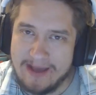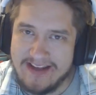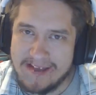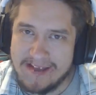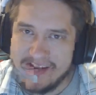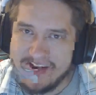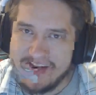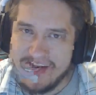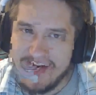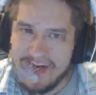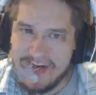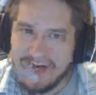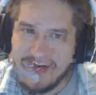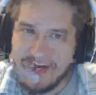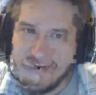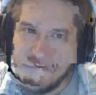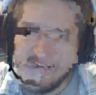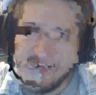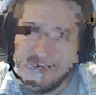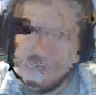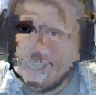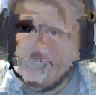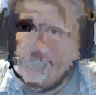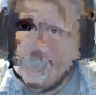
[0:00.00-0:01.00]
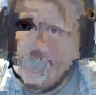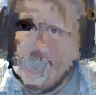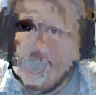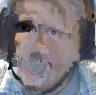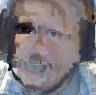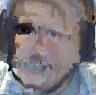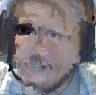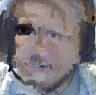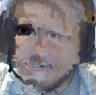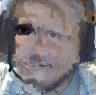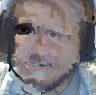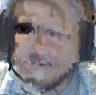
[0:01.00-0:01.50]
but it definitely
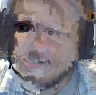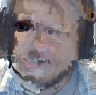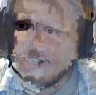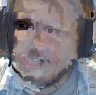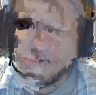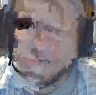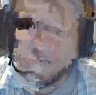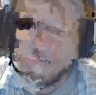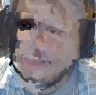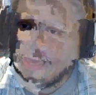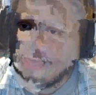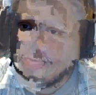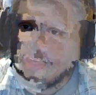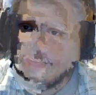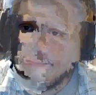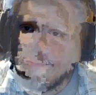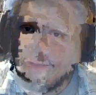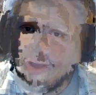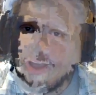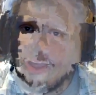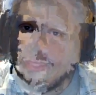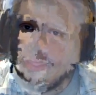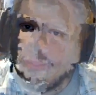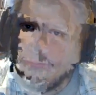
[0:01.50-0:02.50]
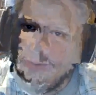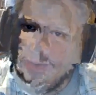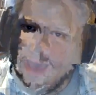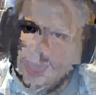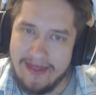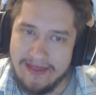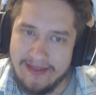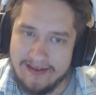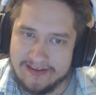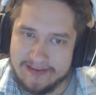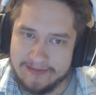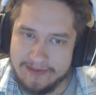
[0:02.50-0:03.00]
has a method behind the
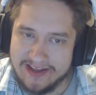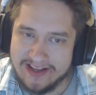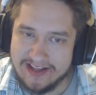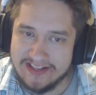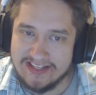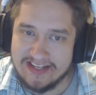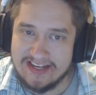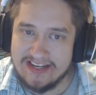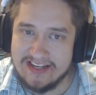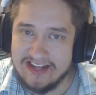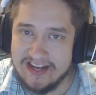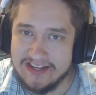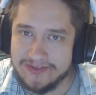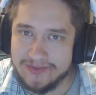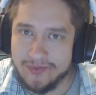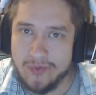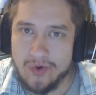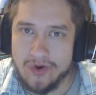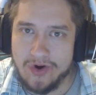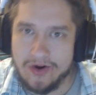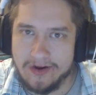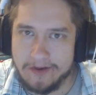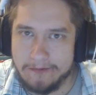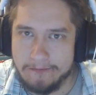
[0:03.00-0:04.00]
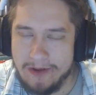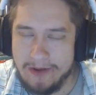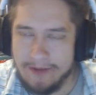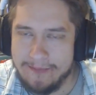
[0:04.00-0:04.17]
madness because it does work.